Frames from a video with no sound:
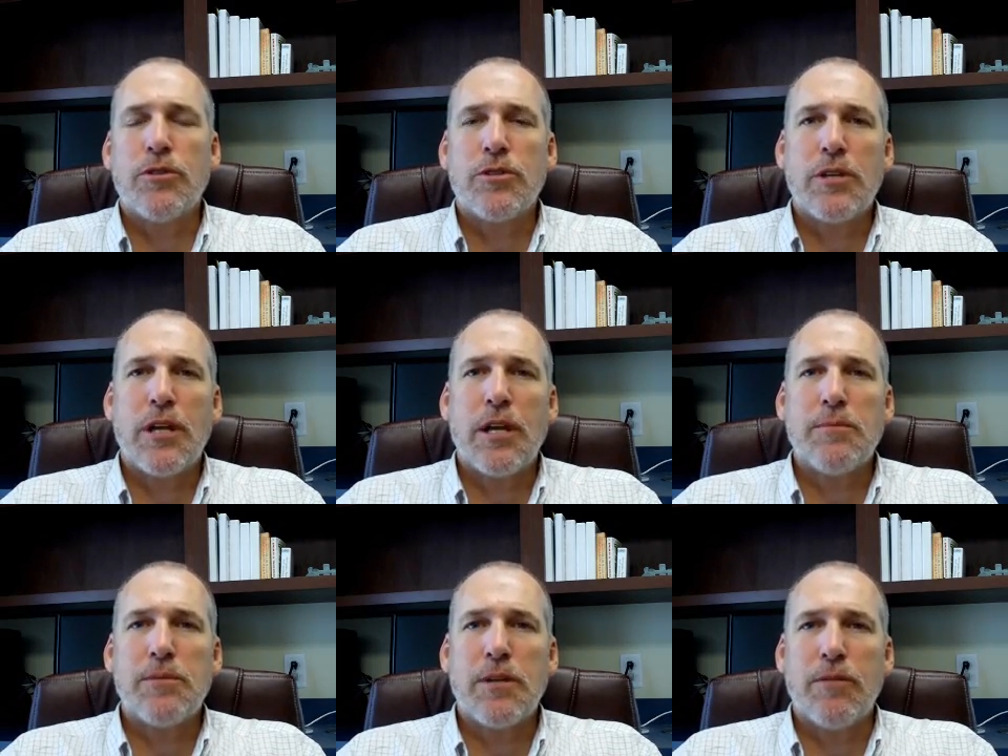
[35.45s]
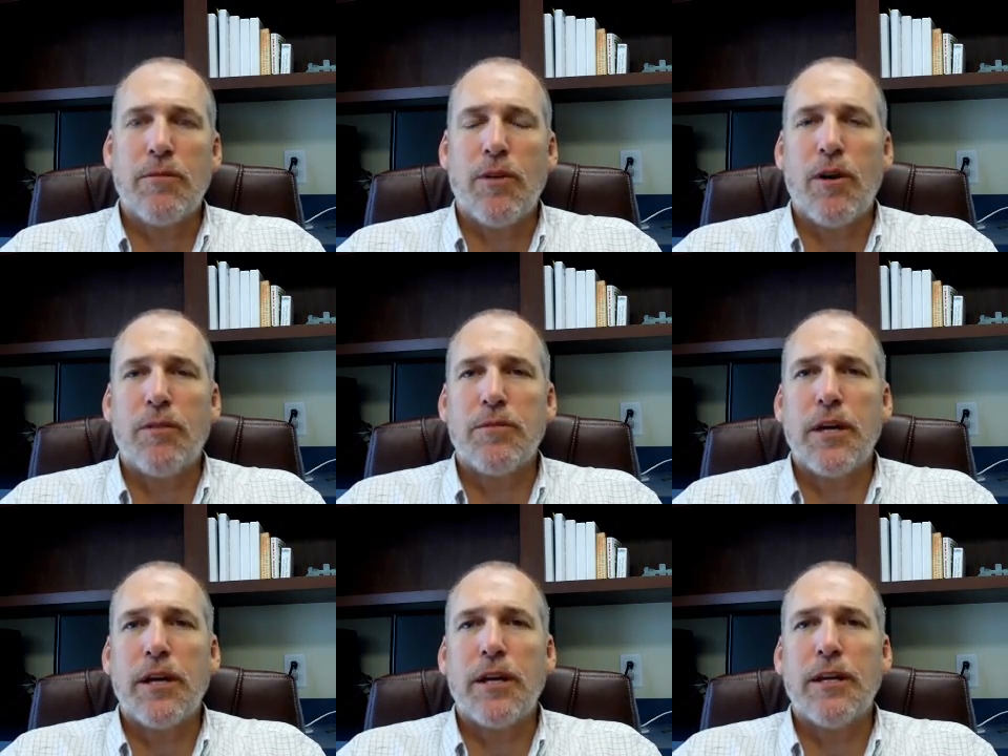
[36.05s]
schemes that
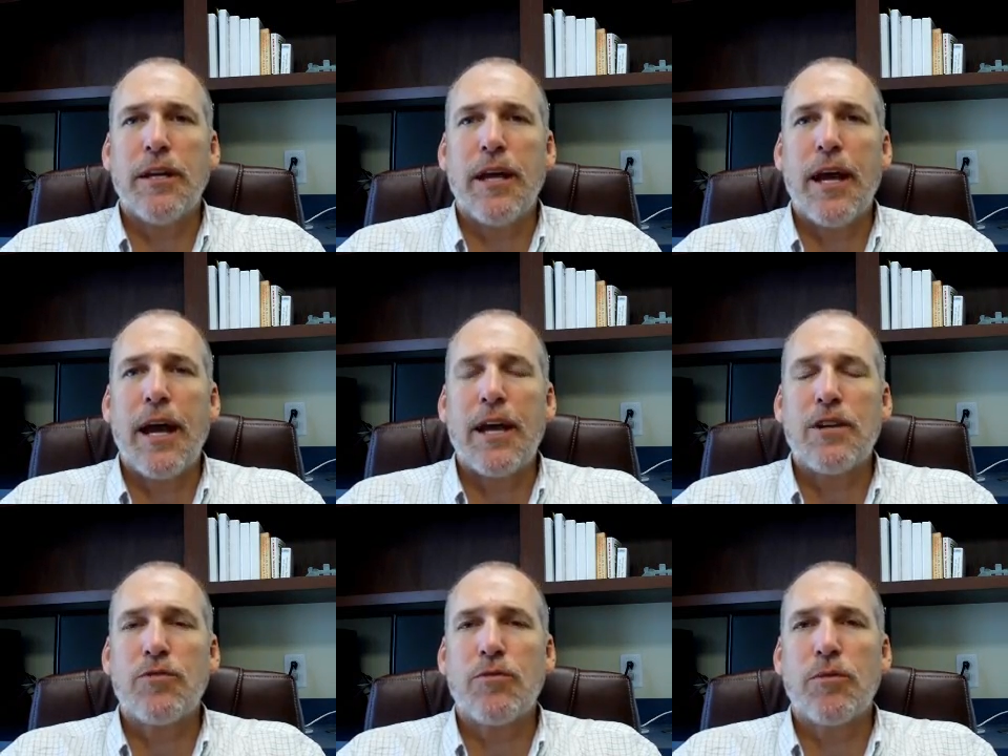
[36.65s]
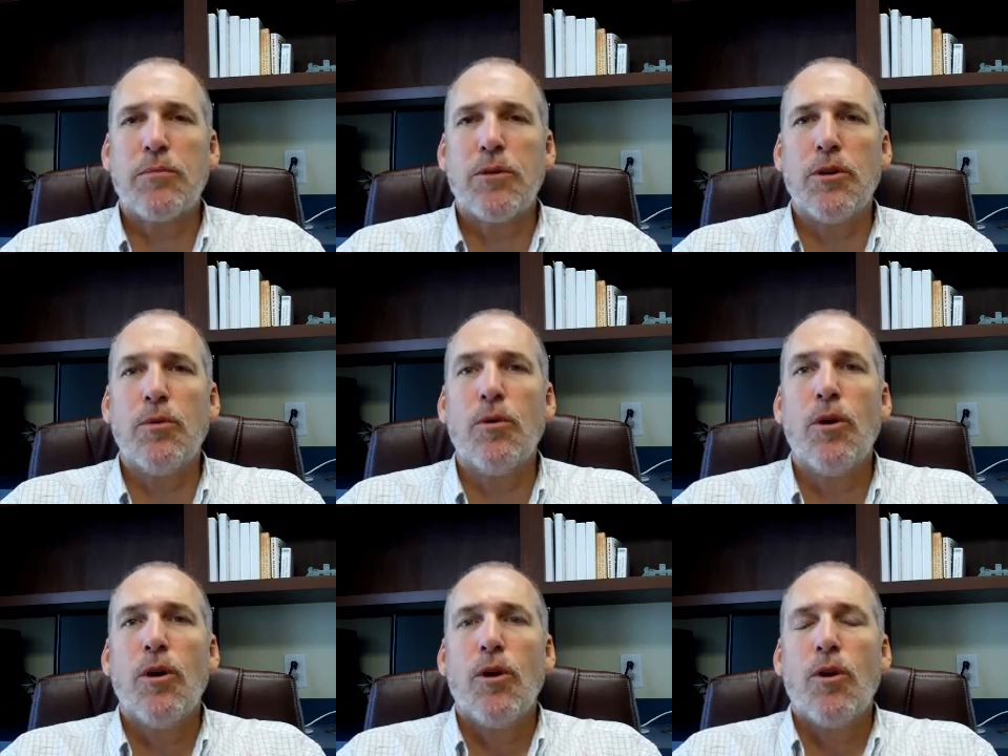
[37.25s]
involve taking cash from you,